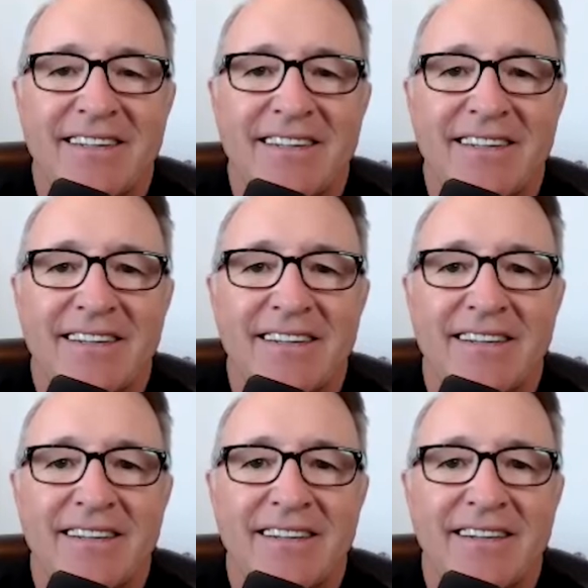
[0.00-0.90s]

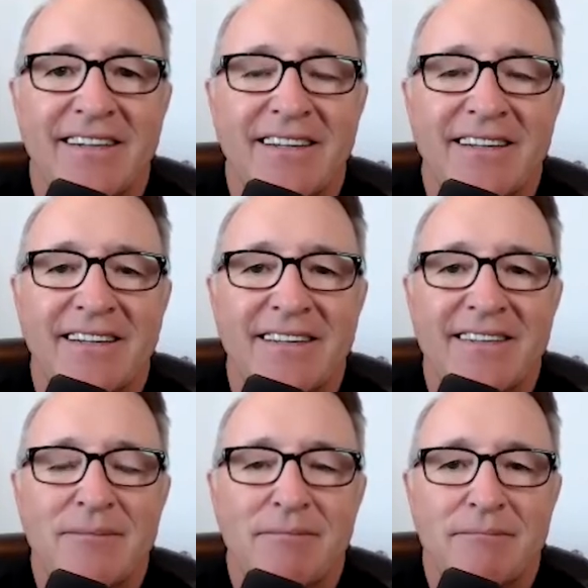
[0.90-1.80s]

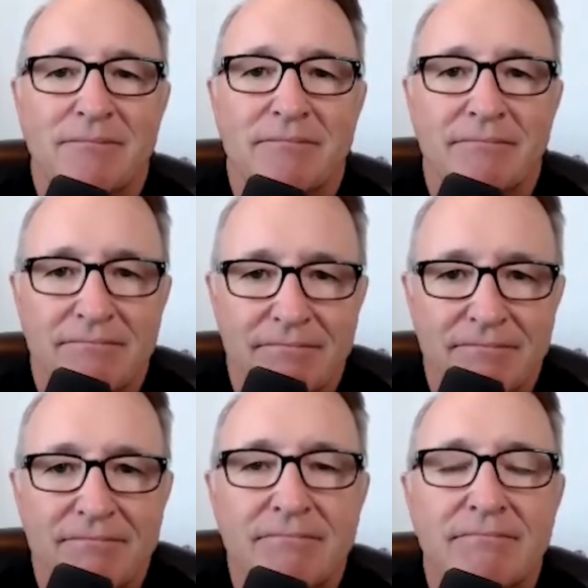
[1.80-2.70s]

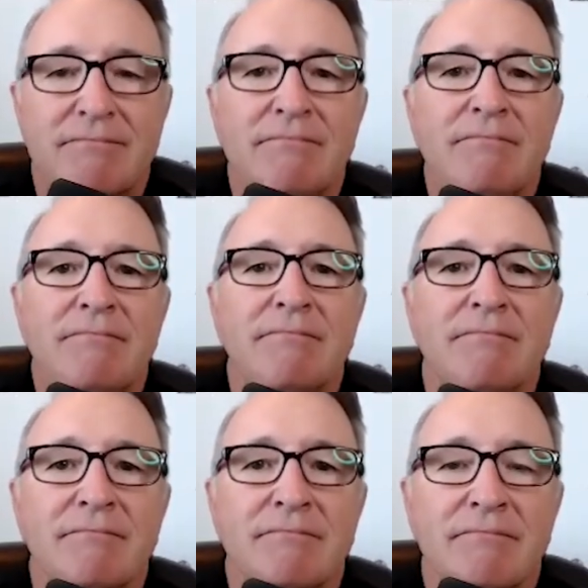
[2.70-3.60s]

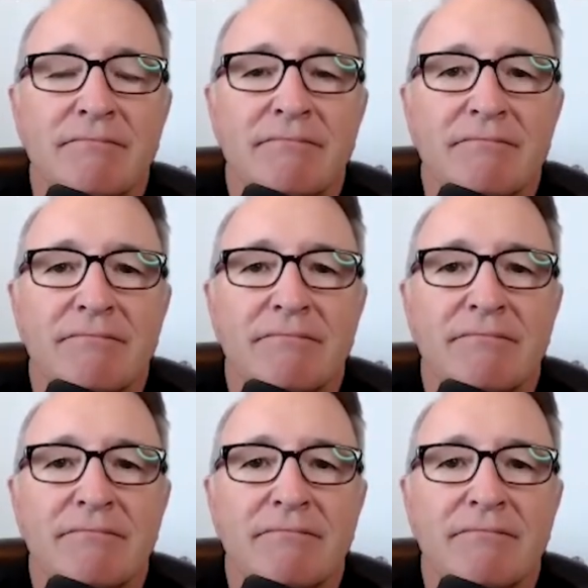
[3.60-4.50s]

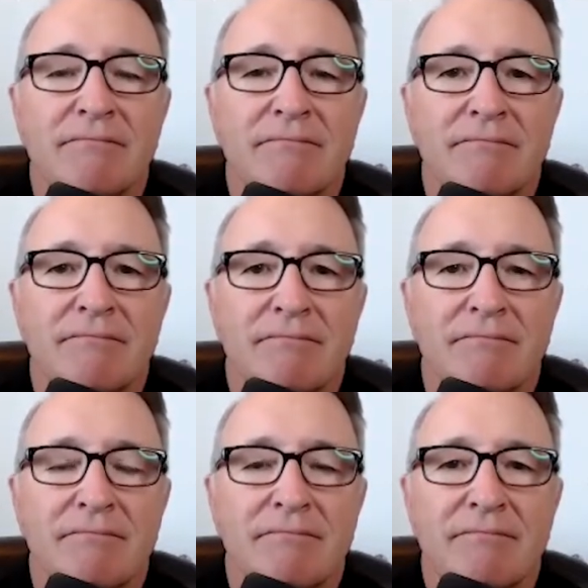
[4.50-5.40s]

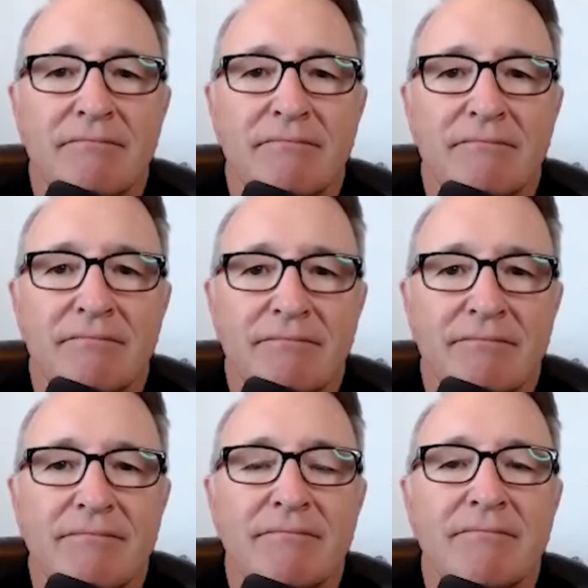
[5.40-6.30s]

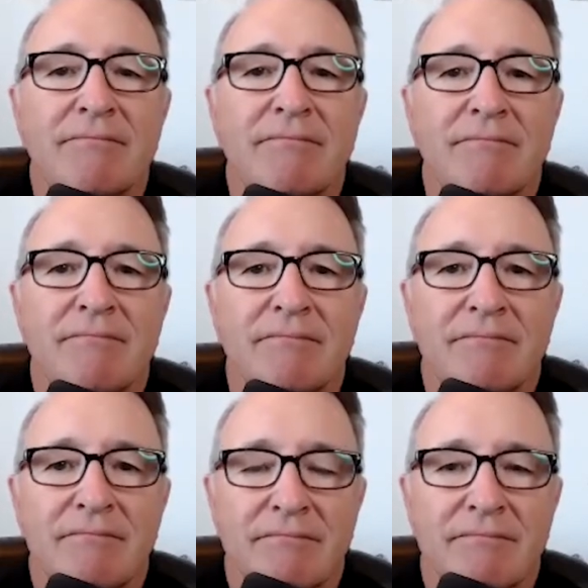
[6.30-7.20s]

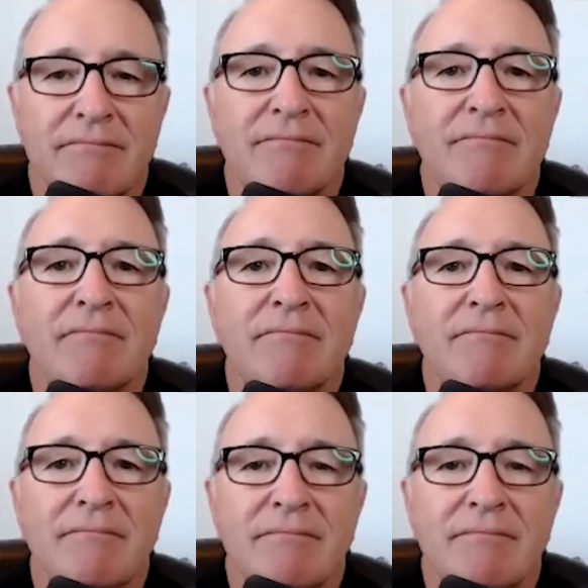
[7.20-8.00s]
[no speech]